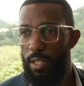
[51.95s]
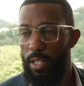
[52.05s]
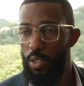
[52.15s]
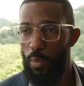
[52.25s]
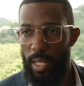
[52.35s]

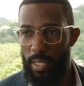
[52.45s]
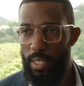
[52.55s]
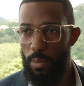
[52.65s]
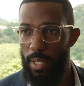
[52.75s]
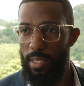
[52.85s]
the
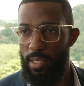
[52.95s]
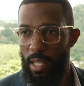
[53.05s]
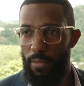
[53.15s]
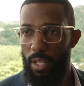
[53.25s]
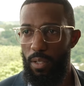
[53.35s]

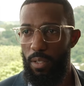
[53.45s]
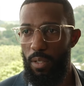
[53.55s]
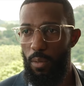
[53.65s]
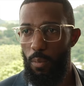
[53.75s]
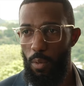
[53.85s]
2027
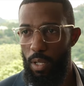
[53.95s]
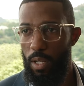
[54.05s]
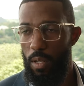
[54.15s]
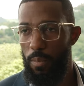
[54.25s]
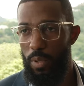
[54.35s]
World
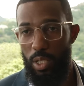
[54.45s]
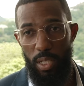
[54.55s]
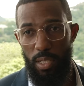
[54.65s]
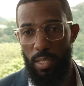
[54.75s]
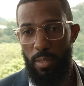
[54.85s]
Cup, which
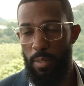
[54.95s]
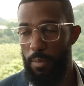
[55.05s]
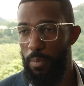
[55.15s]
is